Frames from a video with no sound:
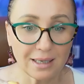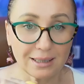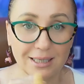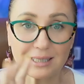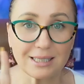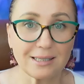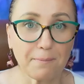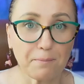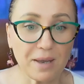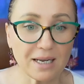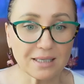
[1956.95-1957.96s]
this is the
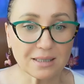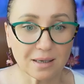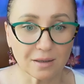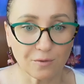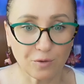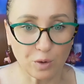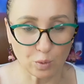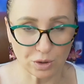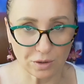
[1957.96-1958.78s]
biggest confusion.